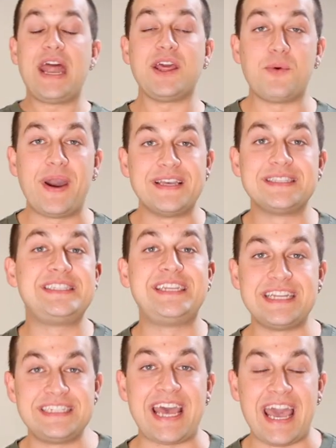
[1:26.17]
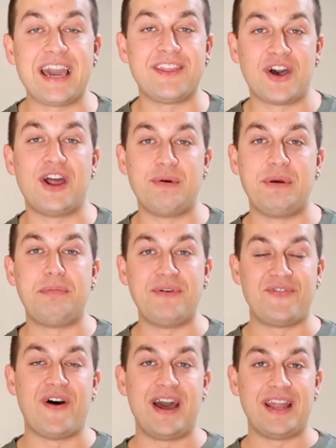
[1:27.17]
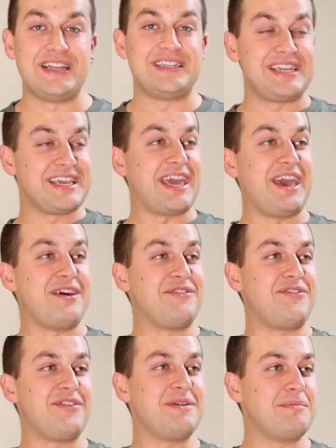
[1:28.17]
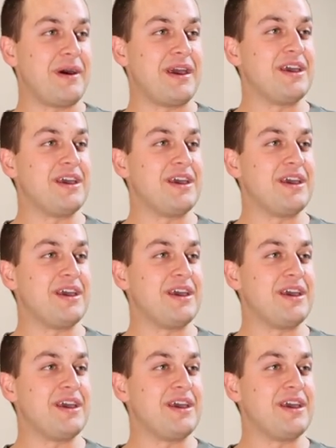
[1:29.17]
Anyways, today I thought it would be fun to give my,